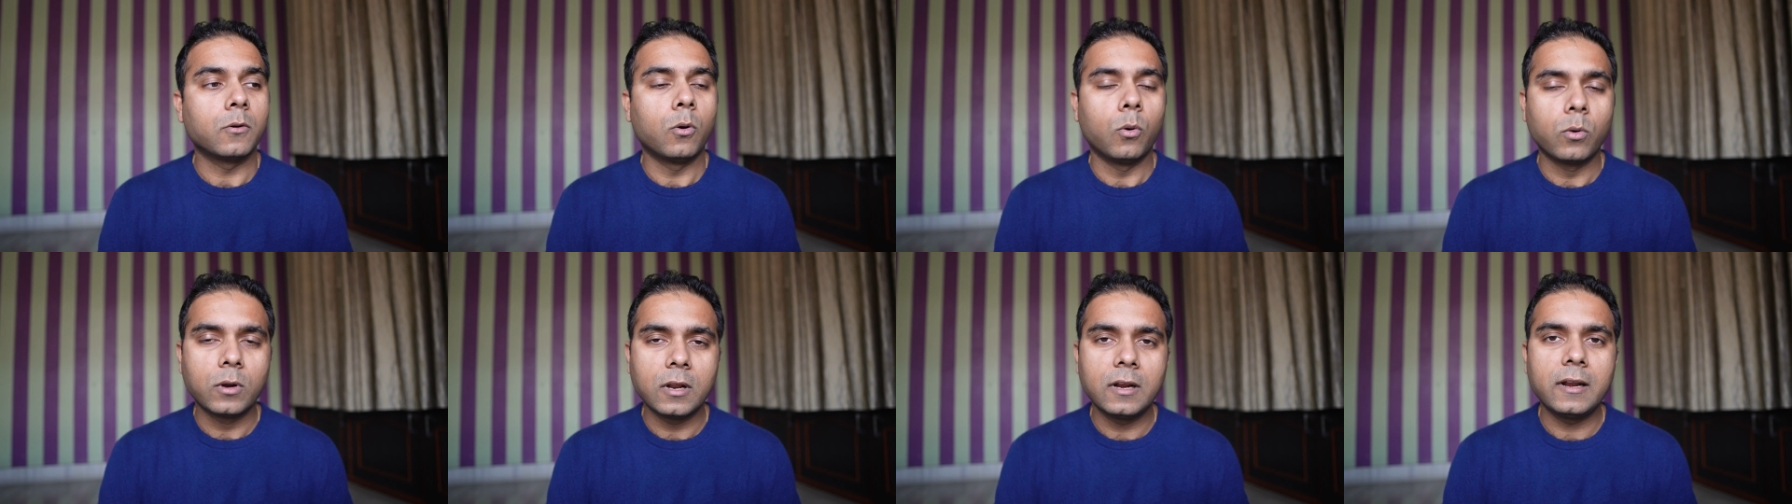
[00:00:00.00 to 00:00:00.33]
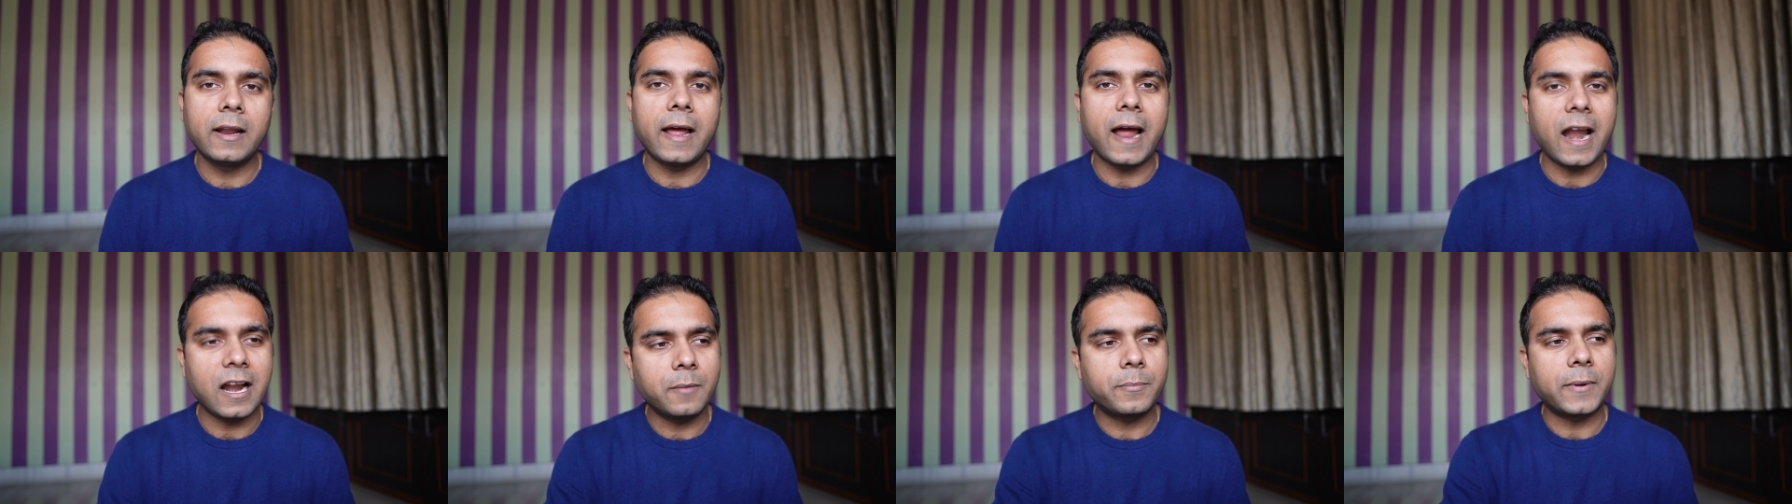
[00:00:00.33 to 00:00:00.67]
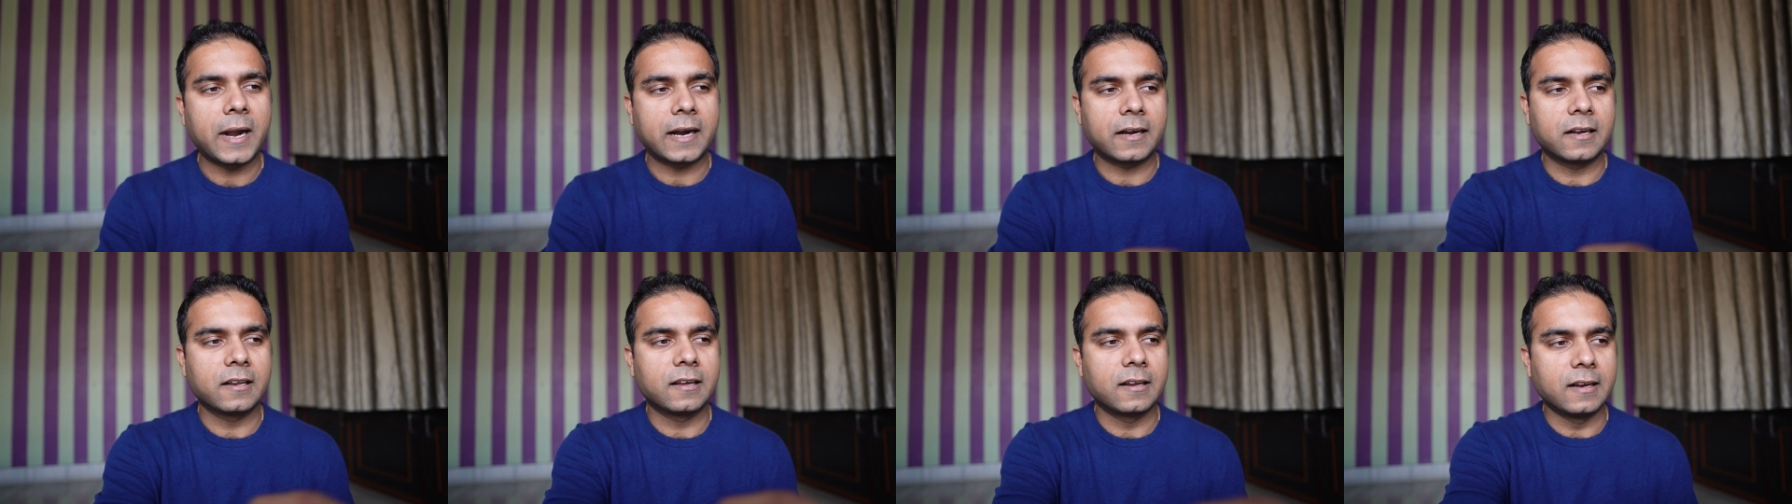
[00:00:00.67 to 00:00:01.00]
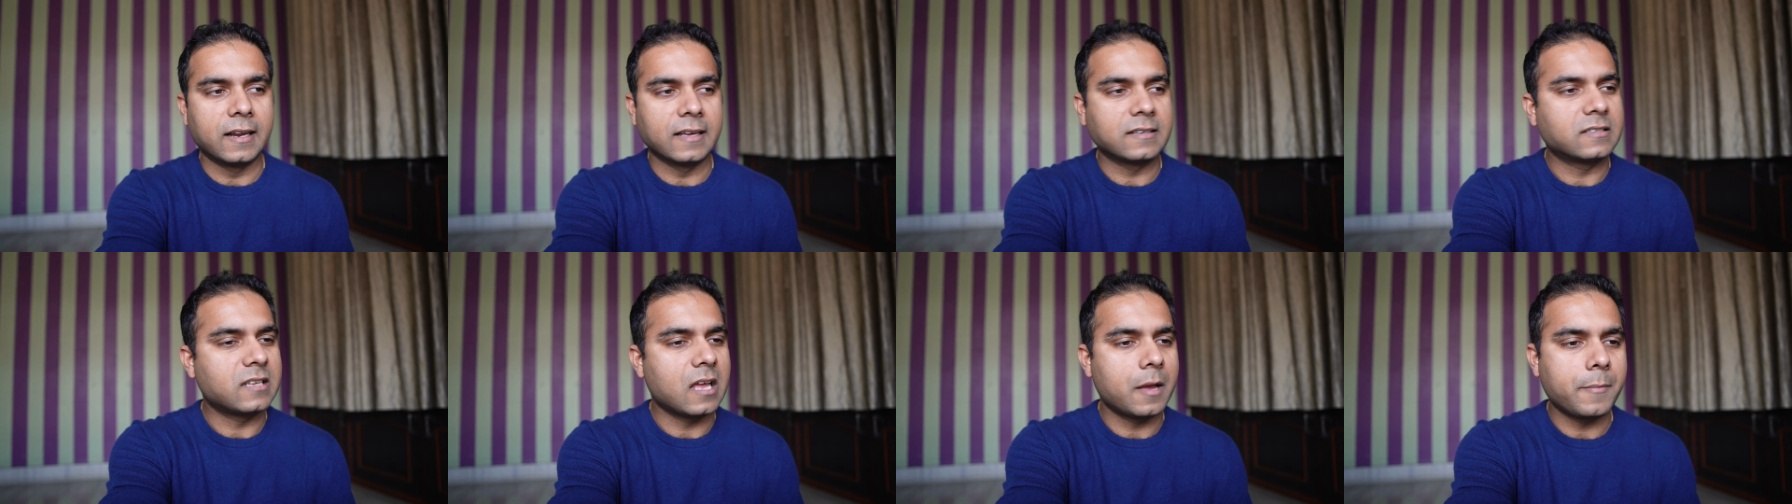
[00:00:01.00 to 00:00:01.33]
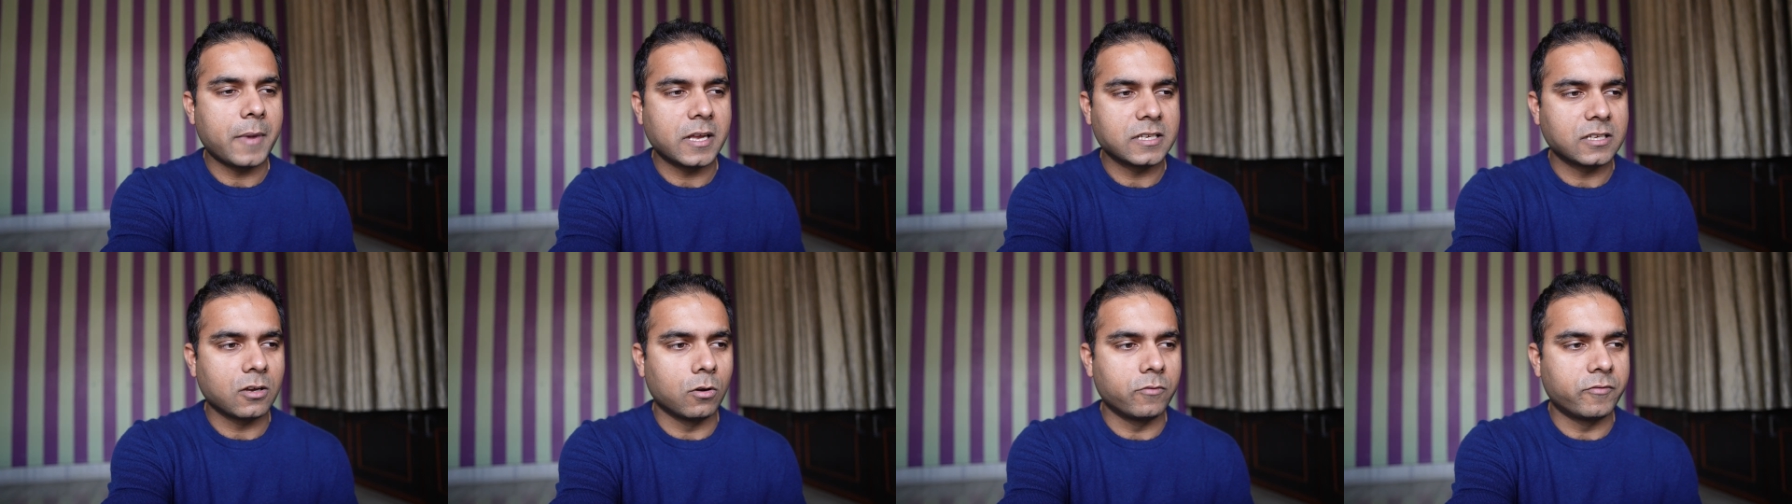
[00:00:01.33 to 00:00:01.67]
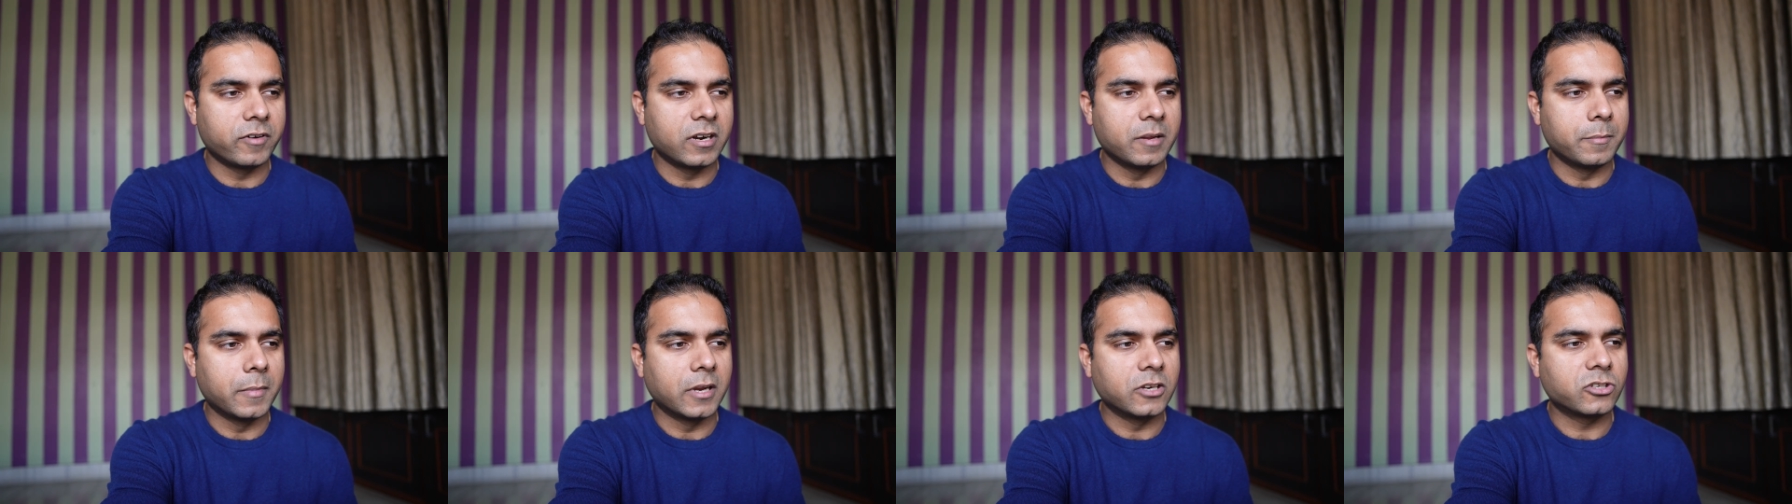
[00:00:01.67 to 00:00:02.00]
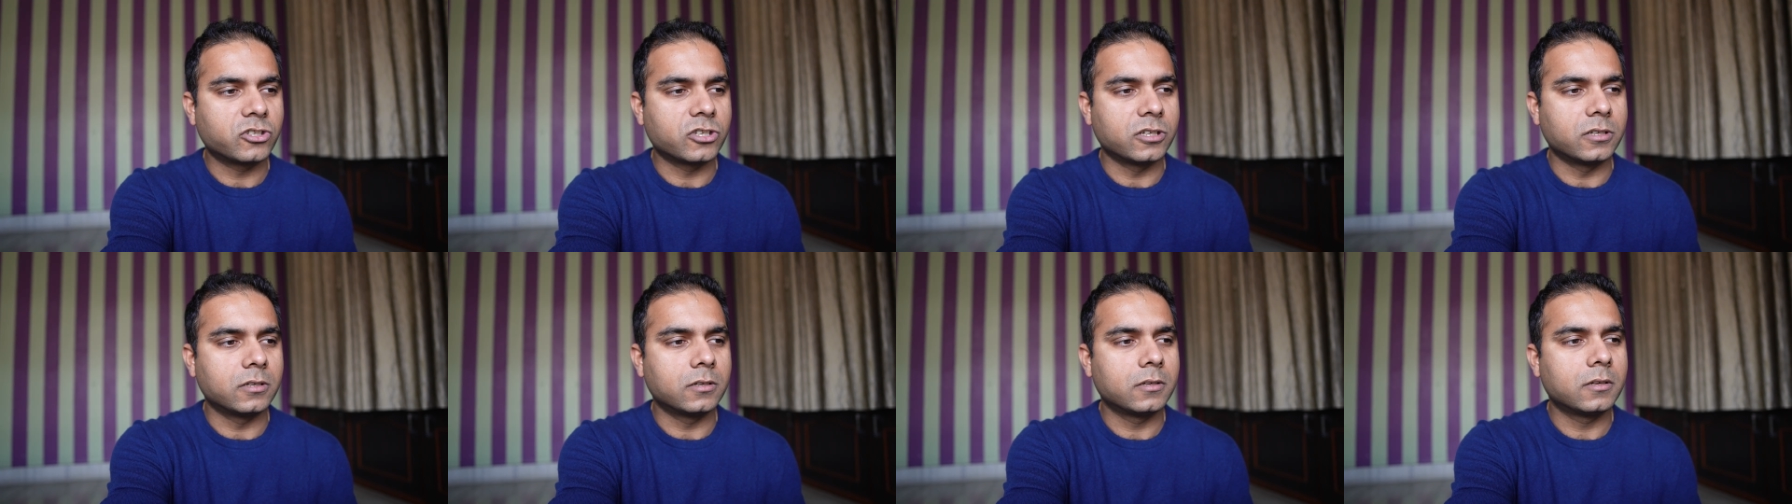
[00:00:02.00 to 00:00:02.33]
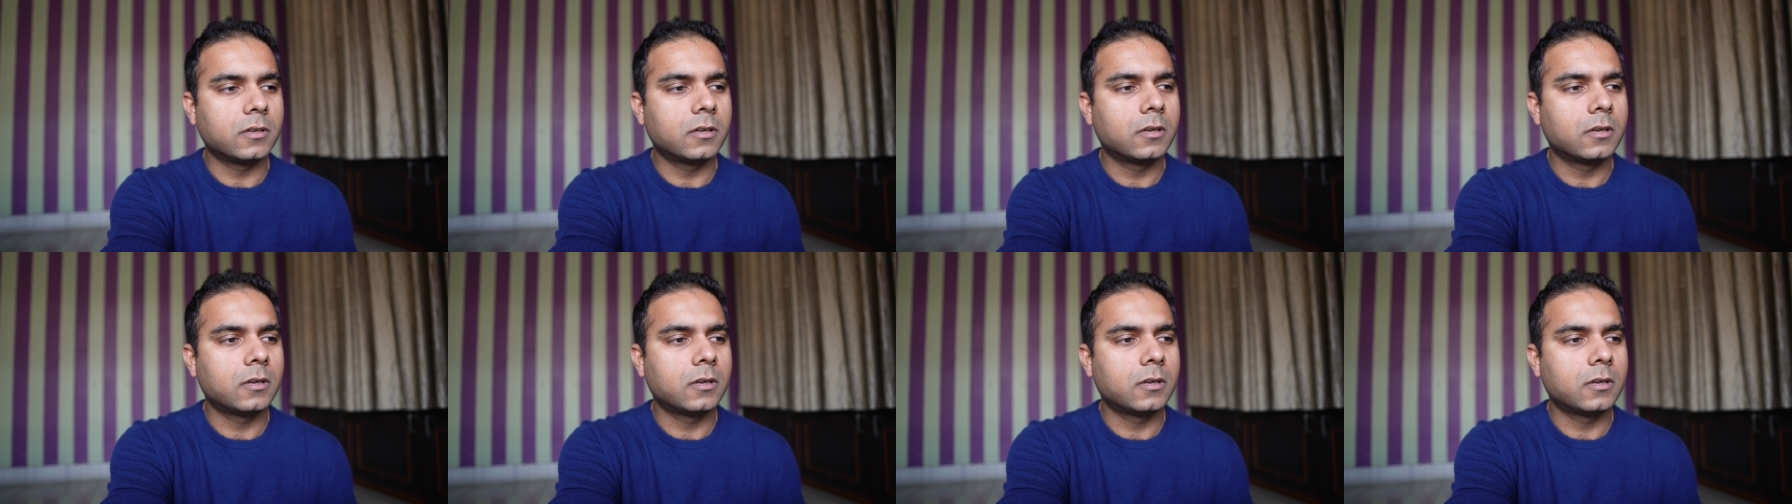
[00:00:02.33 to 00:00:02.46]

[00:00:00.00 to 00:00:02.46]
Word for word: oral and practical exam, as I already mentioned.